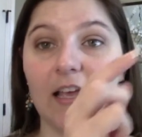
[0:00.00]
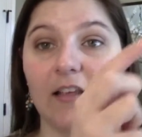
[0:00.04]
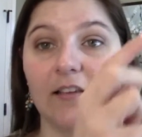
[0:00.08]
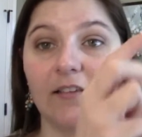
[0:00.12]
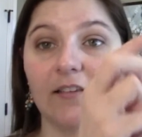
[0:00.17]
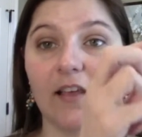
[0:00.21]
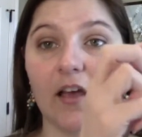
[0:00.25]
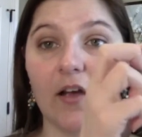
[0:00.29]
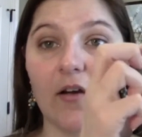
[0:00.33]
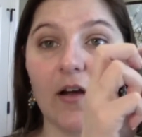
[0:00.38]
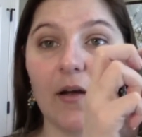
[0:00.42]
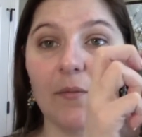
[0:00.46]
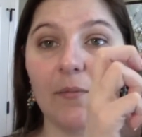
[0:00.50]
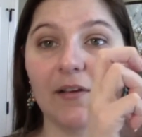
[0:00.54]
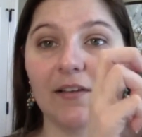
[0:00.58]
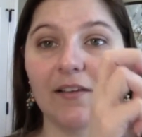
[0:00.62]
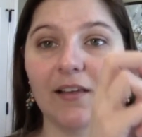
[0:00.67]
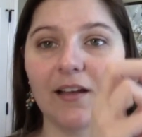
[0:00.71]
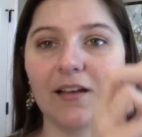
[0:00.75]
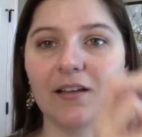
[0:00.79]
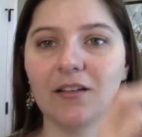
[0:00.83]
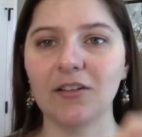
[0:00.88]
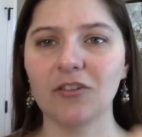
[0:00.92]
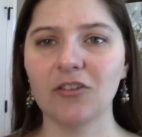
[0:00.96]
So I'm
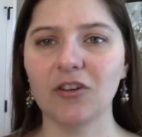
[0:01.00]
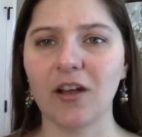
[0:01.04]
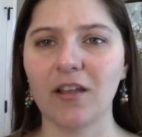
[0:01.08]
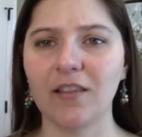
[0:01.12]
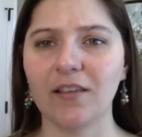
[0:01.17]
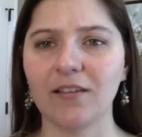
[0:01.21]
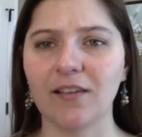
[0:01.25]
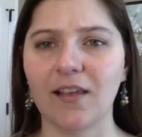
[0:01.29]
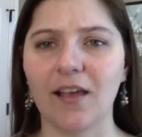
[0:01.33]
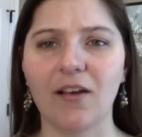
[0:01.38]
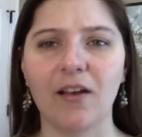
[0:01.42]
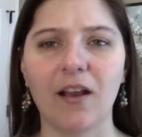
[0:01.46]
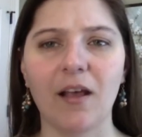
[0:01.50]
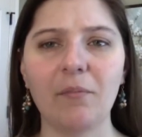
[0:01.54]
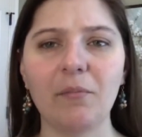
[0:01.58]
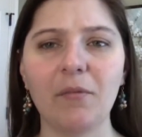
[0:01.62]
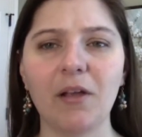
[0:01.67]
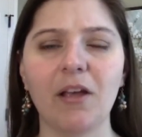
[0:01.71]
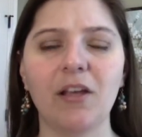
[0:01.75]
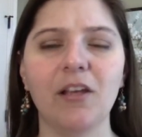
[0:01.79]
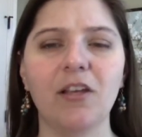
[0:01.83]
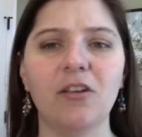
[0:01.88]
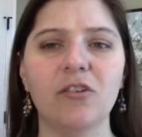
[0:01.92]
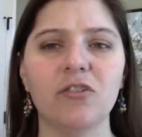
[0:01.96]
excited to try this out. I'm
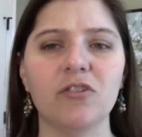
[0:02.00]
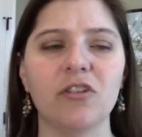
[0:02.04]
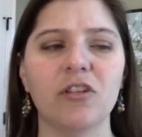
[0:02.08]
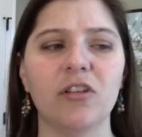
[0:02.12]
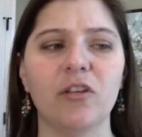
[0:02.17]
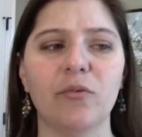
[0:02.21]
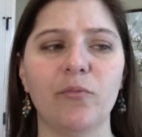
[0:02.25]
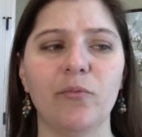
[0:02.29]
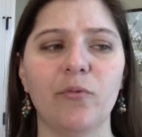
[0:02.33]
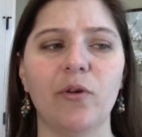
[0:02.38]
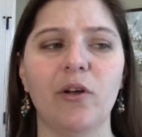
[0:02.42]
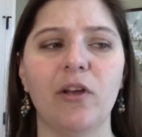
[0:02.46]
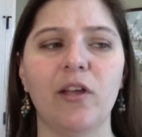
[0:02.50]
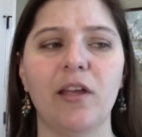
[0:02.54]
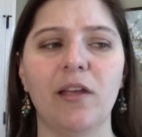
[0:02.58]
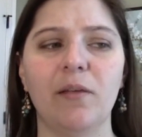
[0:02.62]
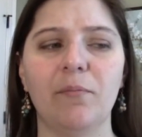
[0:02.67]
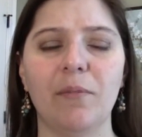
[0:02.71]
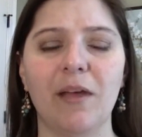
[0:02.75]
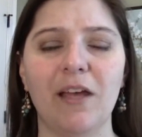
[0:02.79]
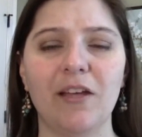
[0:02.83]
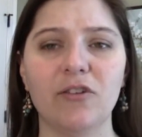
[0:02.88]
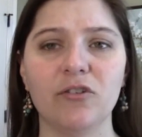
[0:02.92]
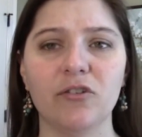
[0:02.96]
not usually
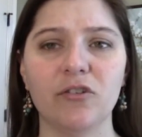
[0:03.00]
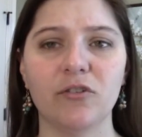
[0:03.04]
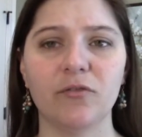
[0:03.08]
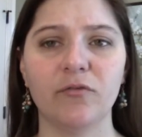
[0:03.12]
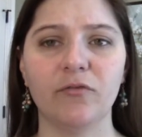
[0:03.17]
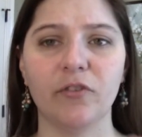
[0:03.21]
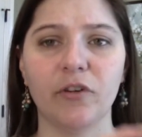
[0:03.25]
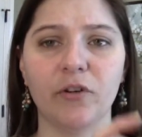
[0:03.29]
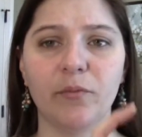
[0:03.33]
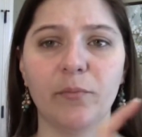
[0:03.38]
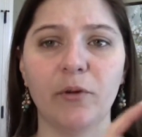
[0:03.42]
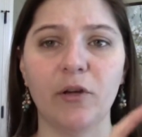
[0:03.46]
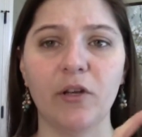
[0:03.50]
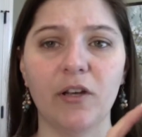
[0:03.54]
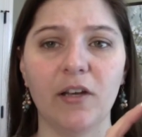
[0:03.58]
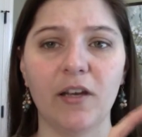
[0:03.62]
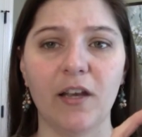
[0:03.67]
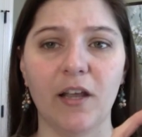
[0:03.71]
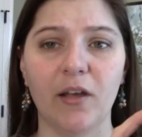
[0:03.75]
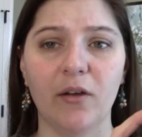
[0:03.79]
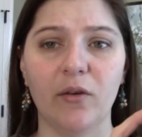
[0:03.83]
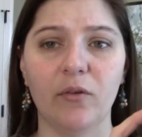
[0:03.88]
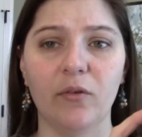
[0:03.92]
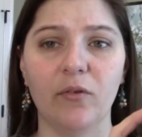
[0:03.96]
much for
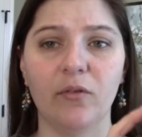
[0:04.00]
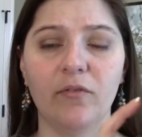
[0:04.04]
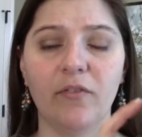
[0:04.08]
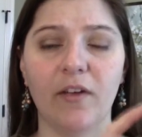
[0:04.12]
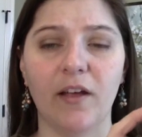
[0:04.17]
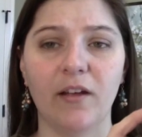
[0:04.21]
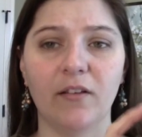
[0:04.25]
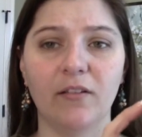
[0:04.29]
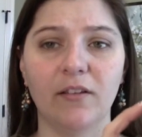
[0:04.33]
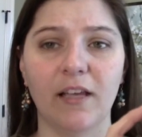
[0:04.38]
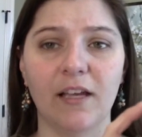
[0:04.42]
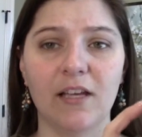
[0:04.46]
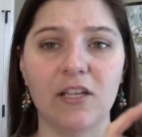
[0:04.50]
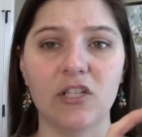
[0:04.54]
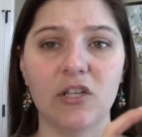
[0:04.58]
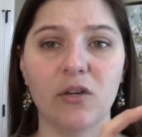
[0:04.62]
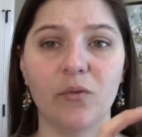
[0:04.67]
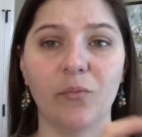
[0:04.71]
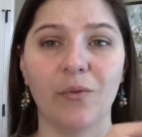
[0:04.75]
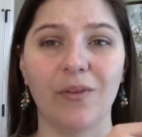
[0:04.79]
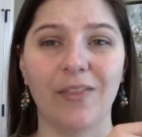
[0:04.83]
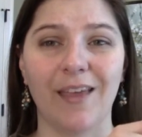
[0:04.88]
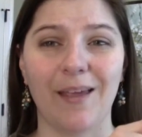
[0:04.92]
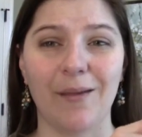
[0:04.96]
putting on
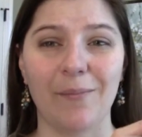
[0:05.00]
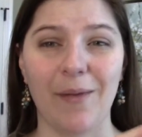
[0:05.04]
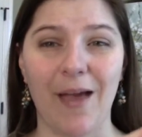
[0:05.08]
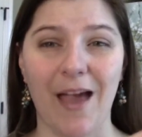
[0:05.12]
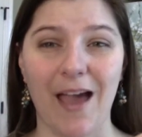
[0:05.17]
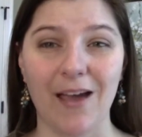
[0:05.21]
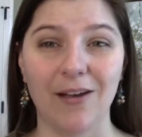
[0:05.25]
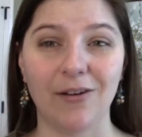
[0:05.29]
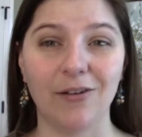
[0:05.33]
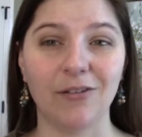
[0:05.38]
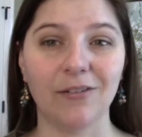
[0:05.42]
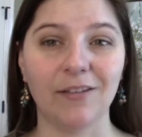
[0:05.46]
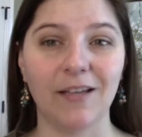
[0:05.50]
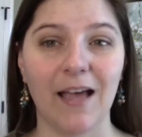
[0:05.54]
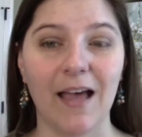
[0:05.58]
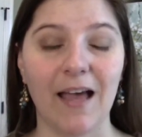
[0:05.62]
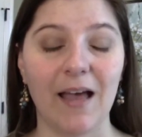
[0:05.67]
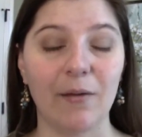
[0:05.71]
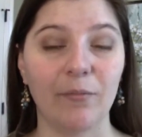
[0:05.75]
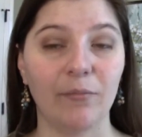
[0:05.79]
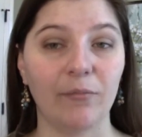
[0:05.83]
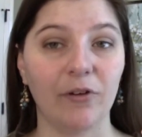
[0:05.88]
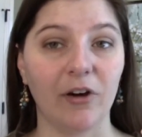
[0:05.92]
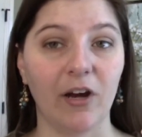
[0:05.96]
foundation with a paddle
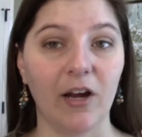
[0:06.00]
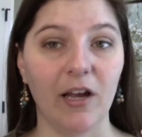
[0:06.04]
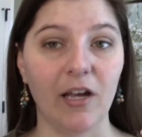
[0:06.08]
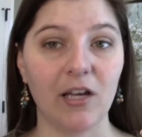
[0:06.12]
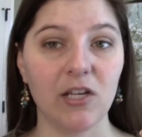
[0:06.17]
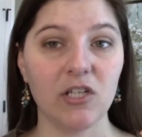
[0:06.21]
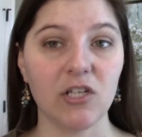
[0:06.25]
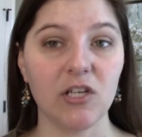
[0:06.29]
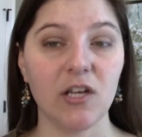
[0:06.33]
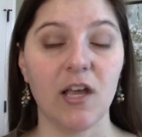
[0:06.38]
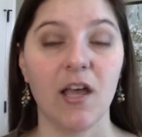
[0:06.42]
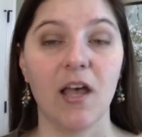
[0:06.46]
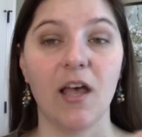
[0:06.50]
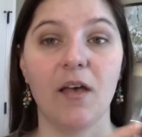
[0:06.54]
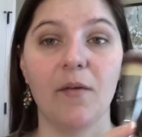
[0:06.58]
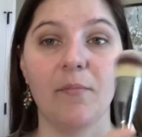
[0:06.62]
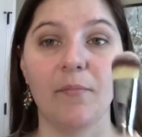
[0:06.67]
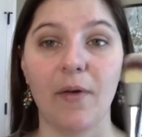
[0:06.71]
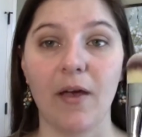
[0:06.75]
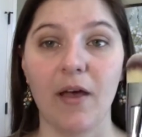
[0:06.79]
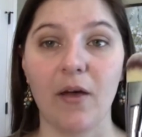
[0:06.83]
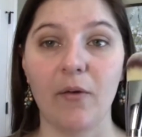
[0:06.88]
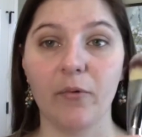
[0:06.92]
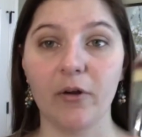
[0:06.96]
type brush,
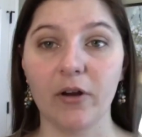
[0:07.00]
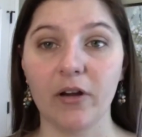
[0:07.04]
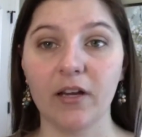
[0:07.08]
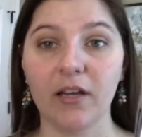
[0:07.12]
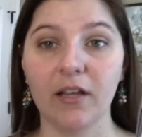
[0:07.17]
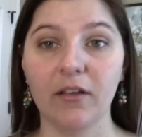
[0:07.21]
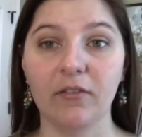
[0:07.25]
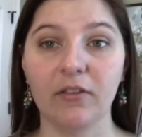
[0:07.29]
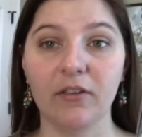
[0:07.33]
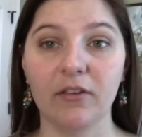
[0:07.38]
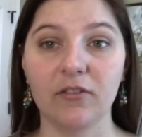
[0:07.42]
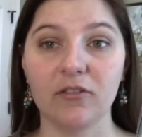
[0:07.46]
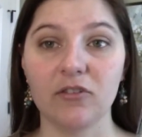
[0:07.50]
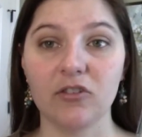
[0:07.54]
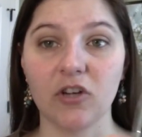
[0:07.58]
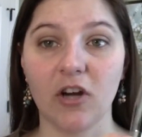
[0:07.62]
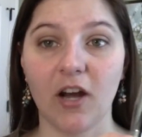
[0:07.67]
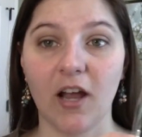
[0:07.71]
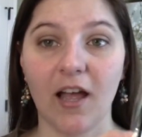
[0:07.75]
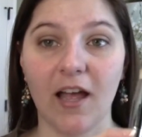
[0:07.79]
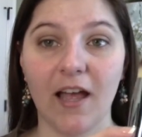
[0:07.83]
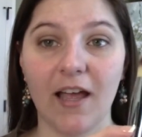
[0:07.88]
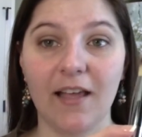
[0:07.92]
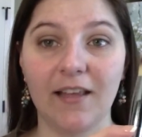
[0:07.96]
but we're going to give this a
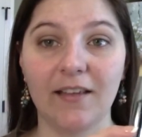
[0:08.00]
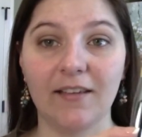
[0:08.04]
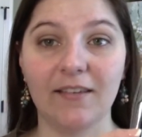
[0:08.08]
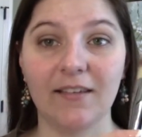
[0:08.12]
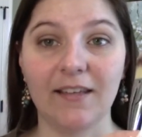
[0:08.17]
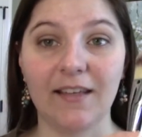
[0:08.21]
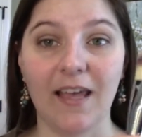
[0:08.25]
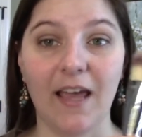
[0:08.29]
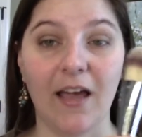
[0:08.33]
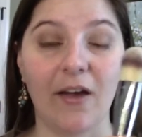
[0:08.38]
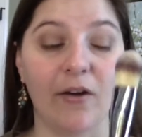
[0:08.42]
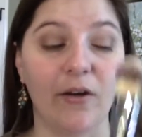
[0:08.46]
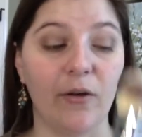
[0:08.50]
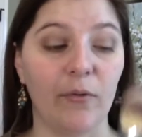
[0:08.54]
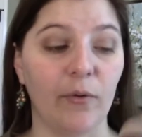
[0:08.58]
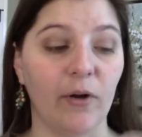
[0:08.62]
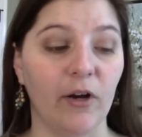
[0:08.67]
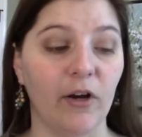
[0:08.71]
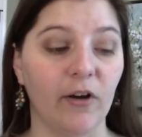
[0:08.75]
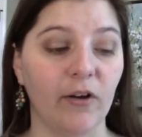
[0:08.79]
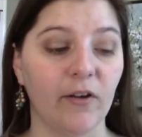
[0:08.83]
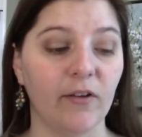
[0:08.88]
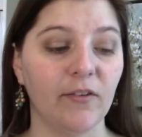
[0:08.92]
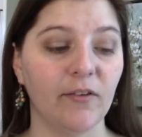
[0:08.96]
try and see how it
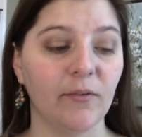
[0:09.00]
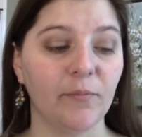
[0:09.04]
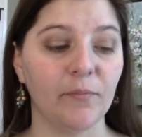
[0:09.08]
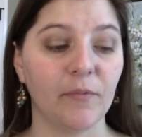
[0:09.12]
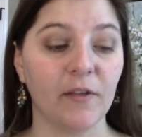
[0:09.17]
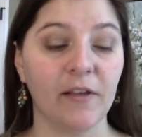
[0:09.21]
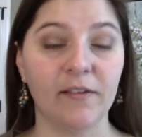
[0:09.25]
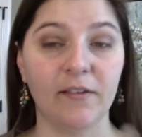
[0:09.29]
works.